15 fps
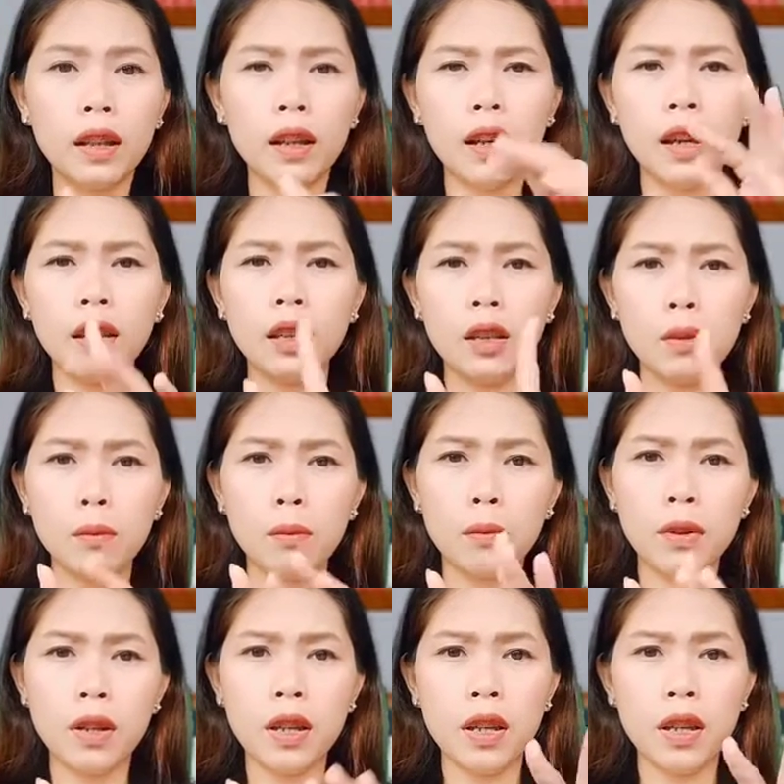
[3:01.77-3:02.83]

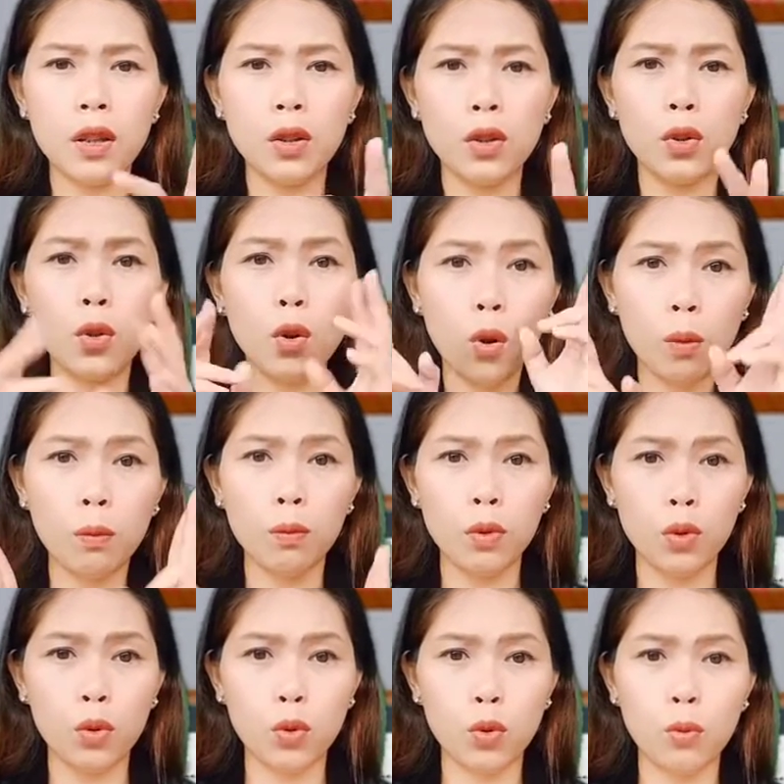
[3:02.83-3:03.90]
interpretation of
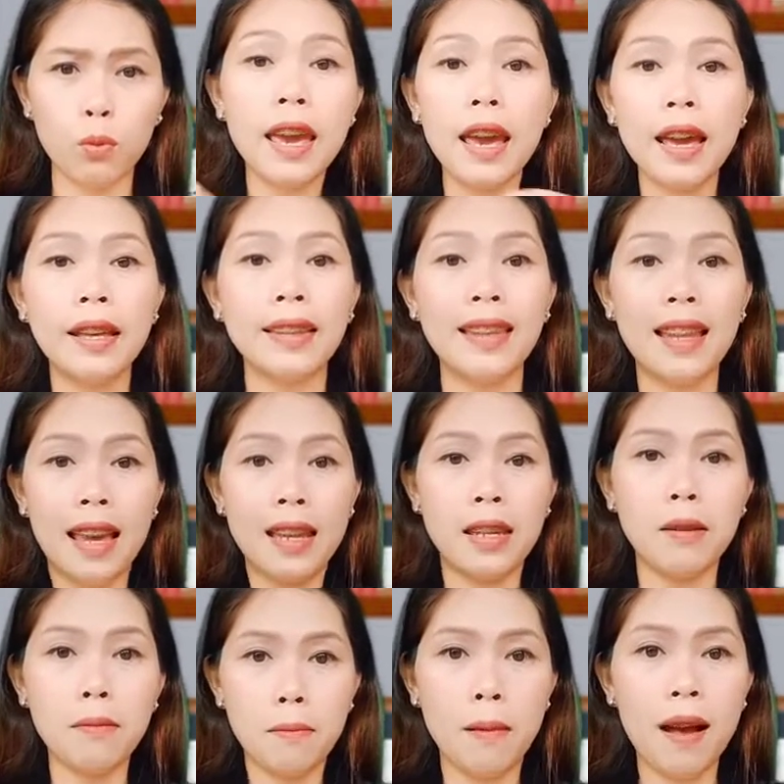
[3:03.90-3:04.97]
human and
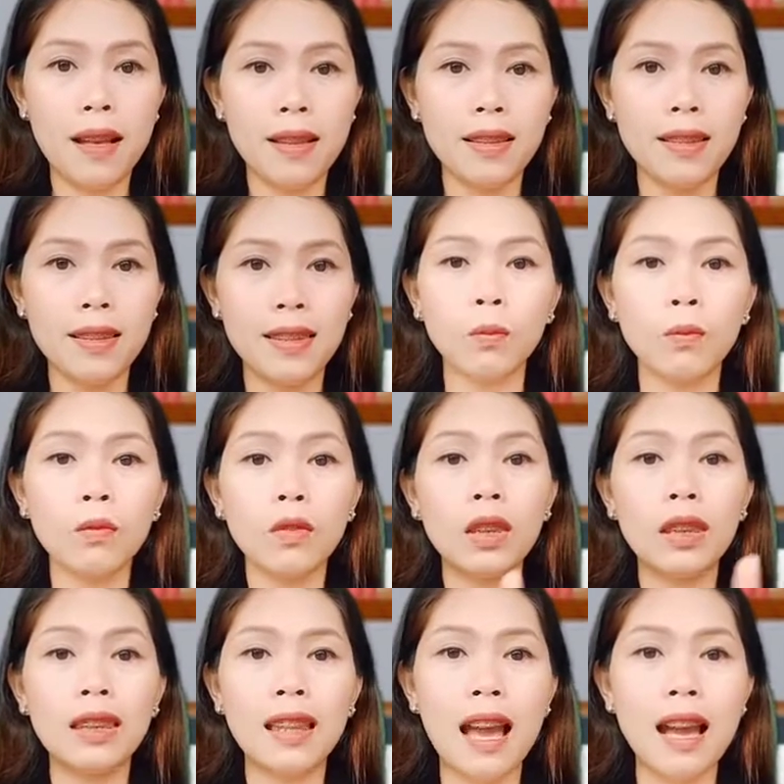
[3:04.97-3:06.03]
animal image
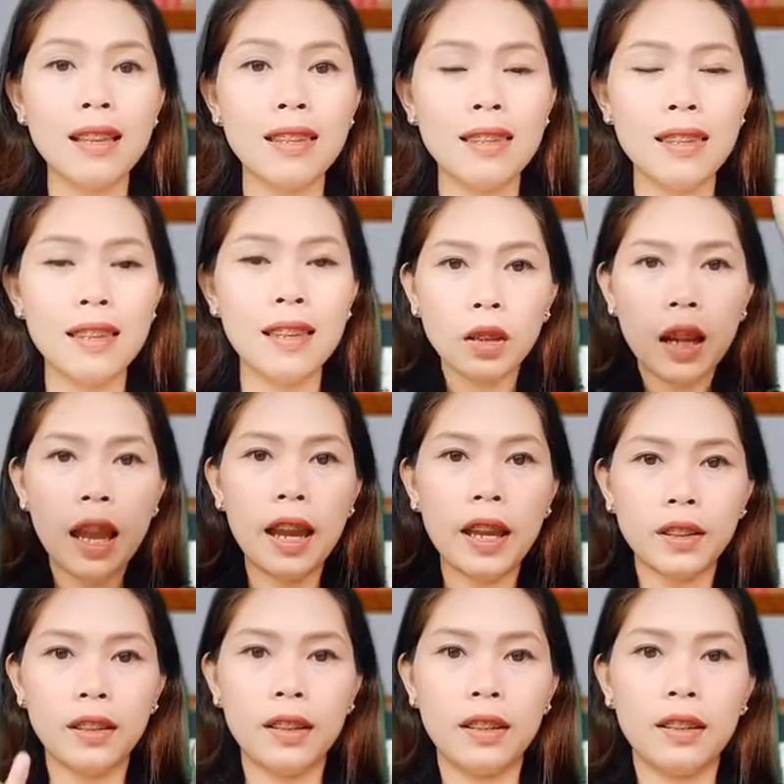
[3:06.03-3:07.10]
as
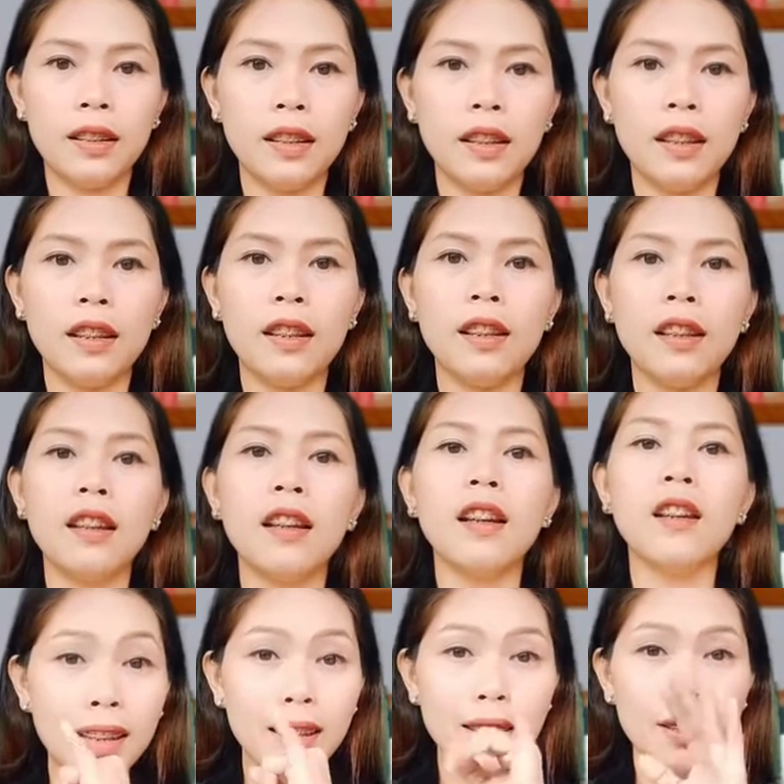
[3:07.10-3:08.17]
idolatry.
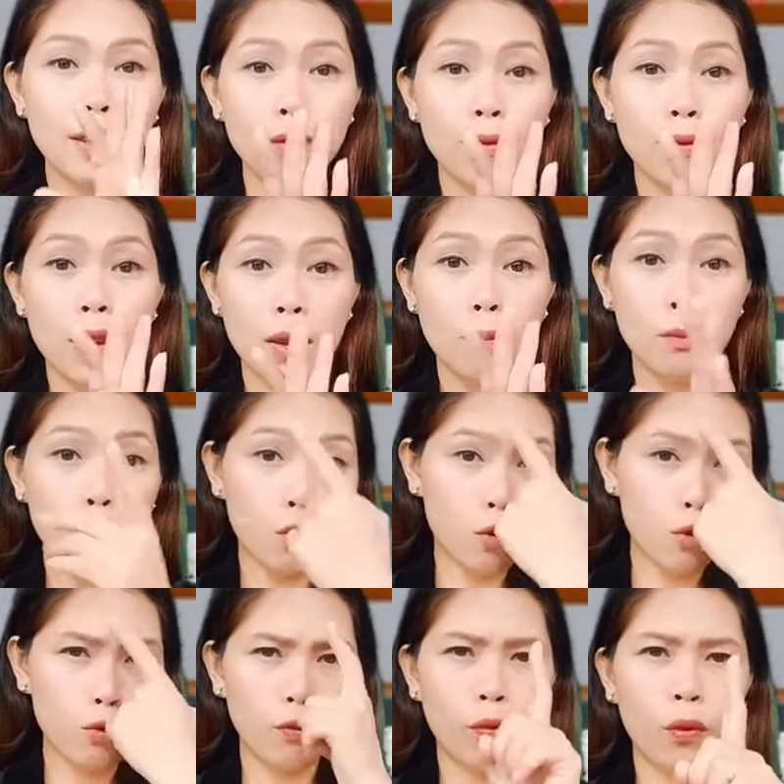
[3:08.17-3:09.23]
It is
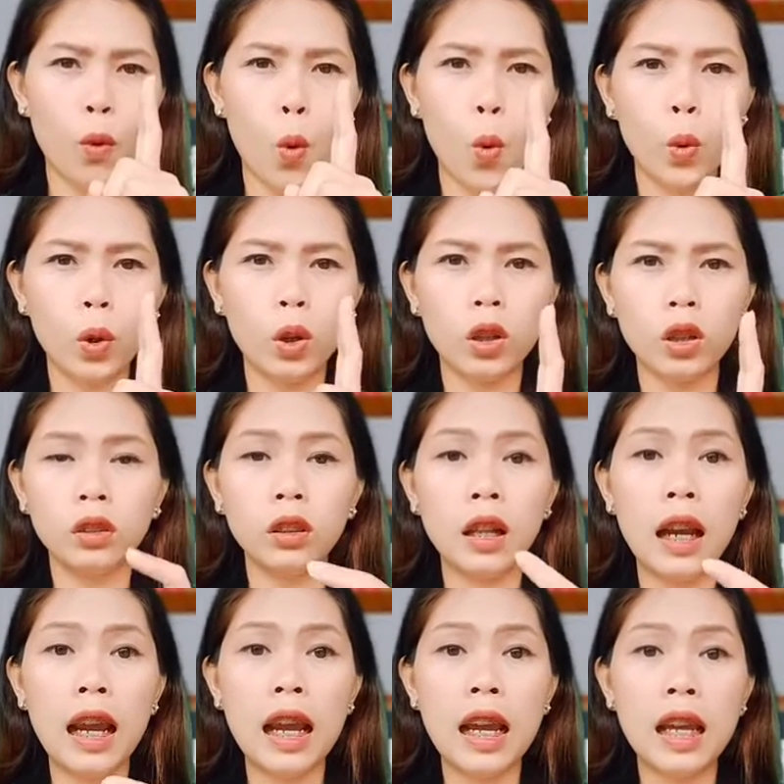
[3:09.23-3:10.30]
famous for
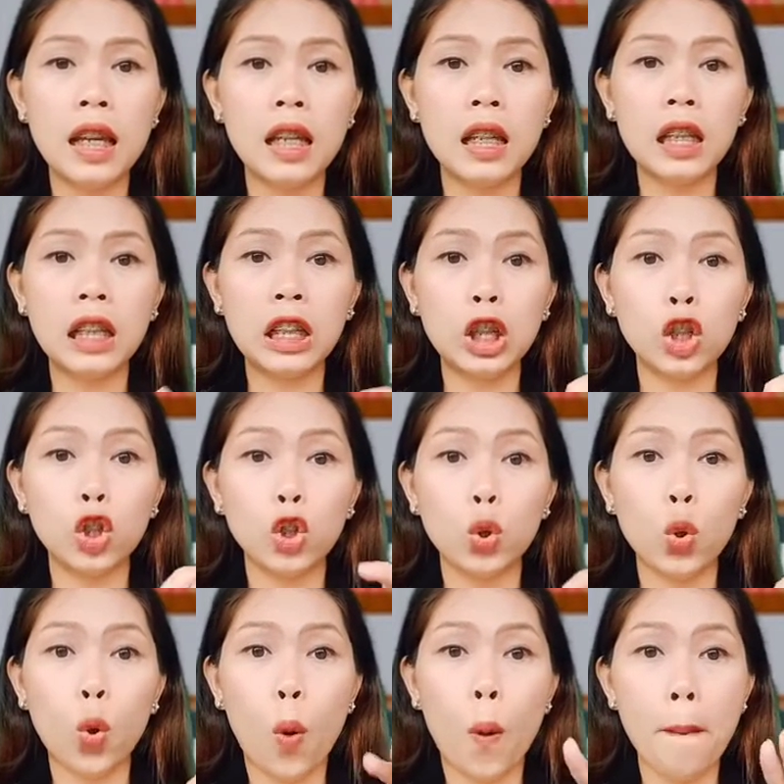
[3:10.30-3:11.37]
geometrical
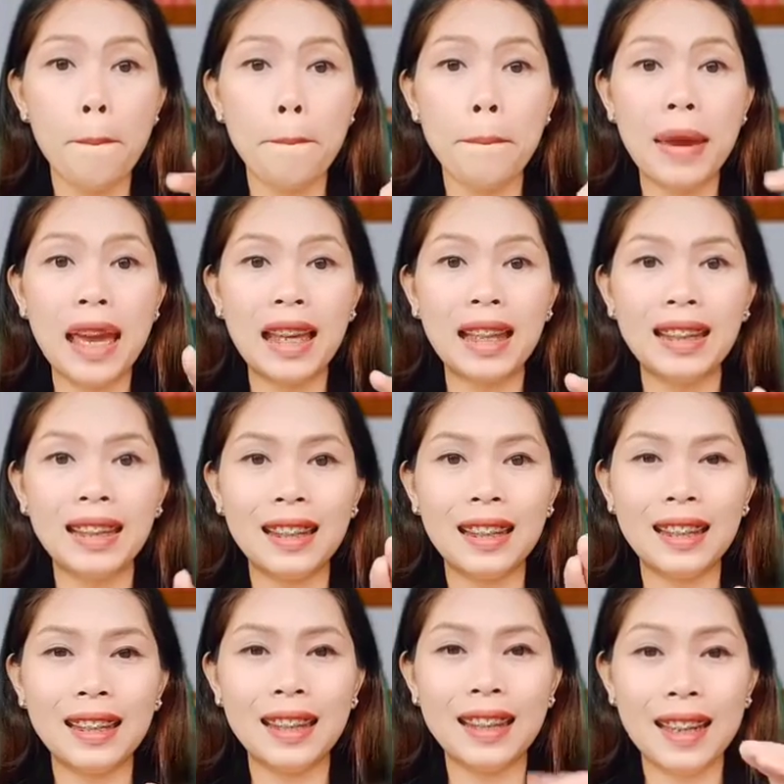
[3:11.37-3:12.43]
design
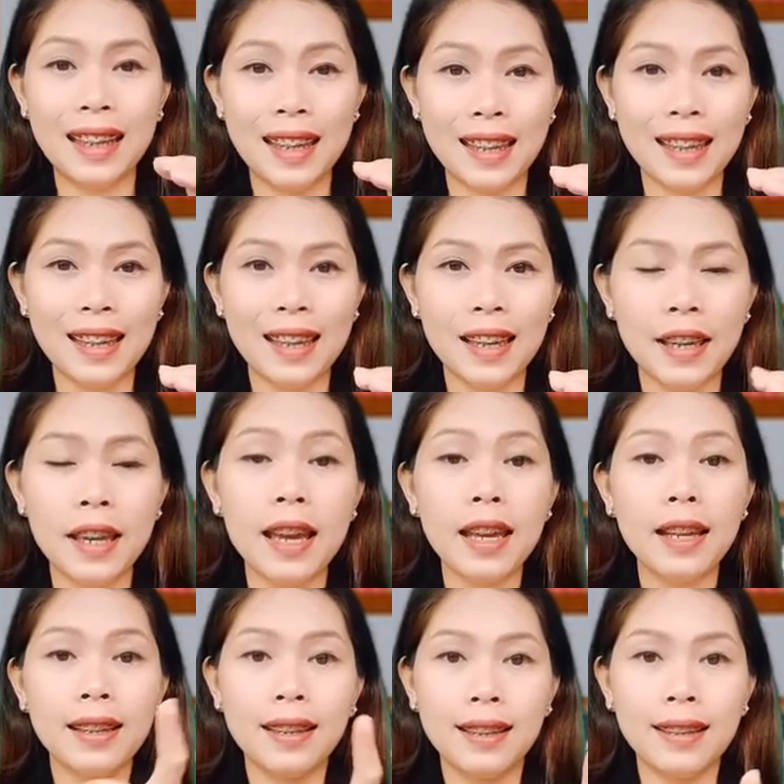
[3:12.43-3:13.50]
or
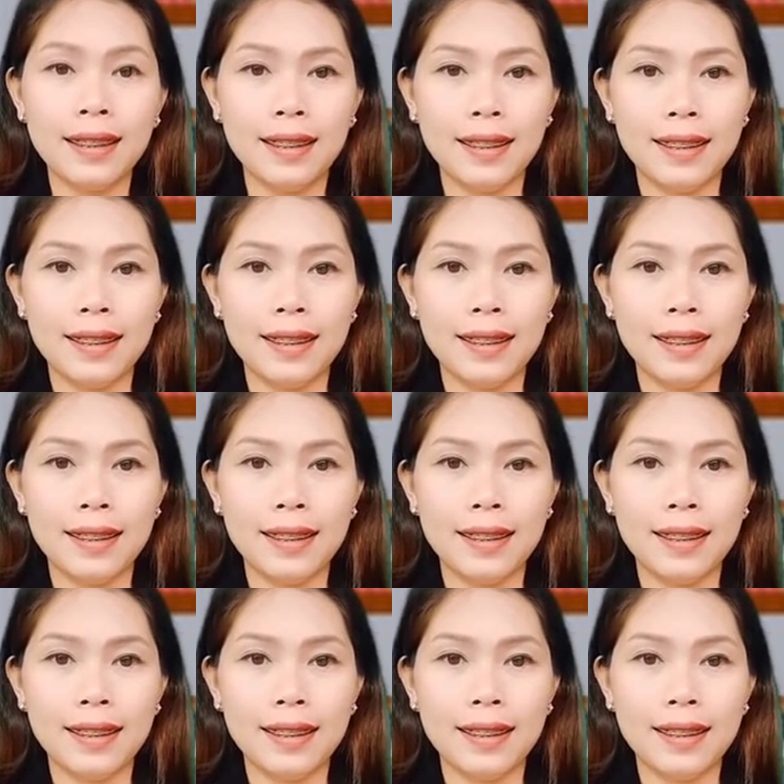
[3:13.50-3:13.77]
spirals.